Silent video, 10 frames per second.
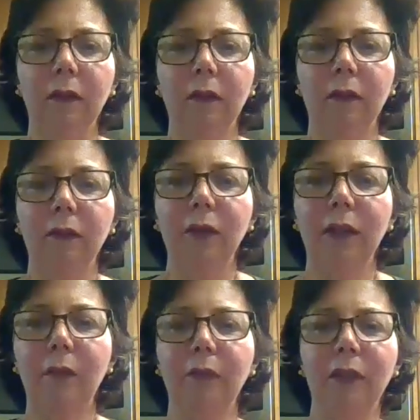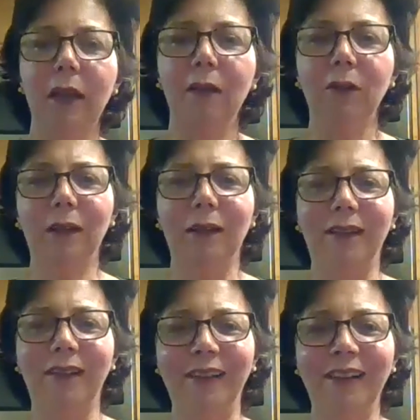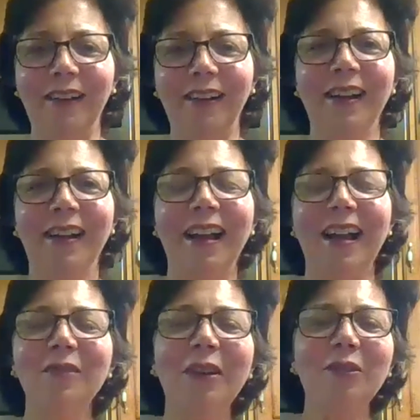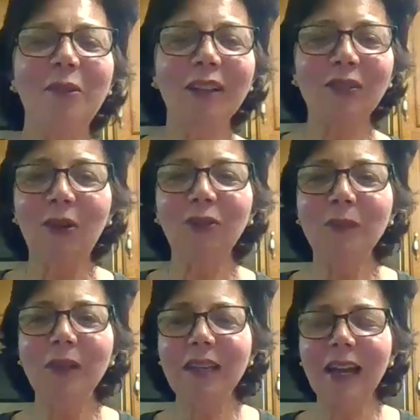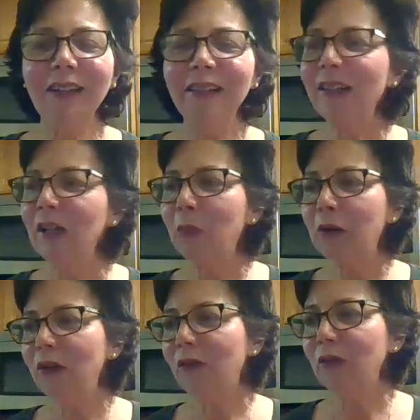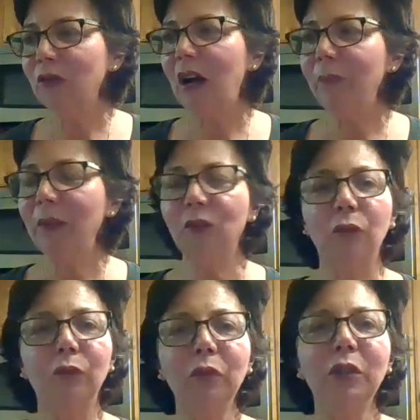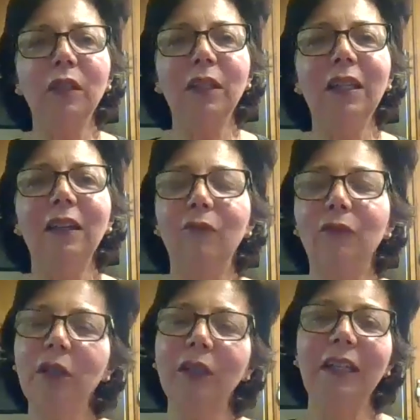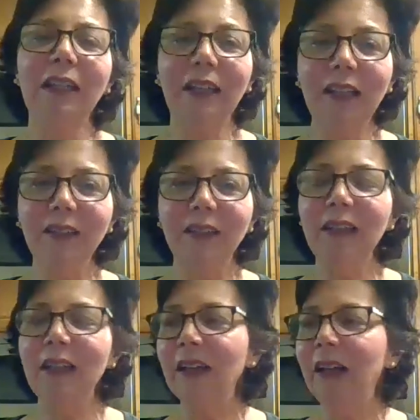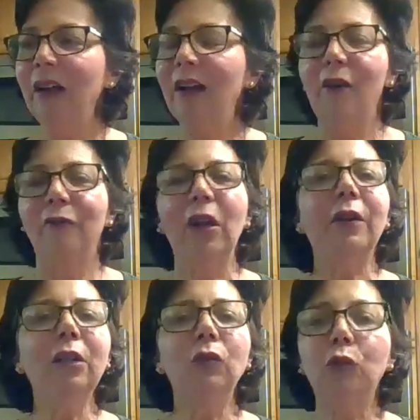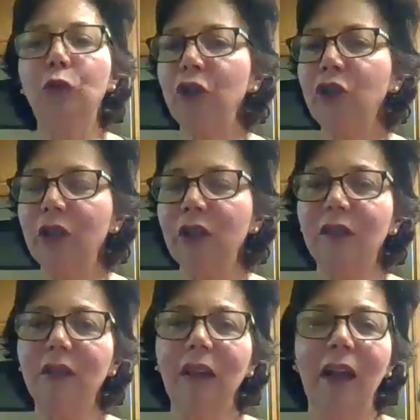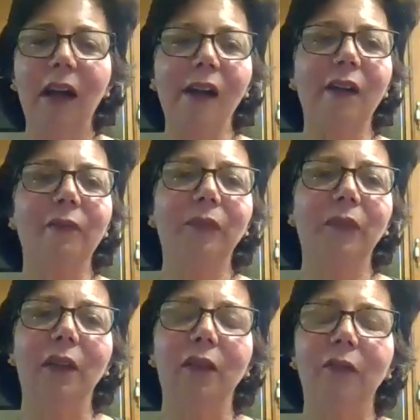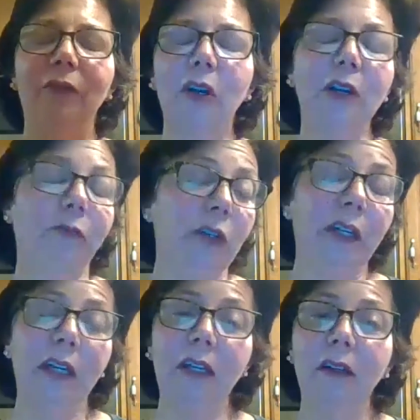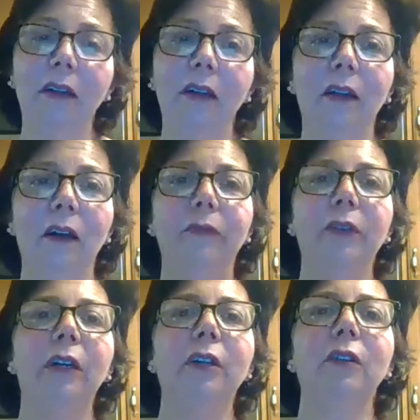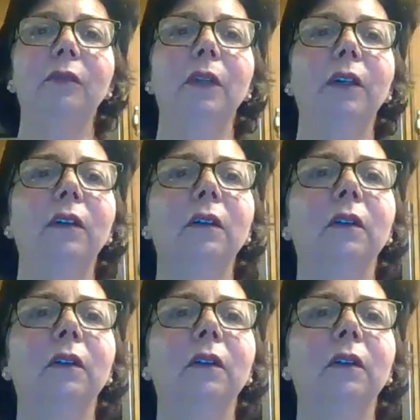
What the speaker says: I don't know what happened with that one. Anyway, you want to salt them at the end and then put it over top. And it's a really, really easy, very nutritious, very filling, very good meal.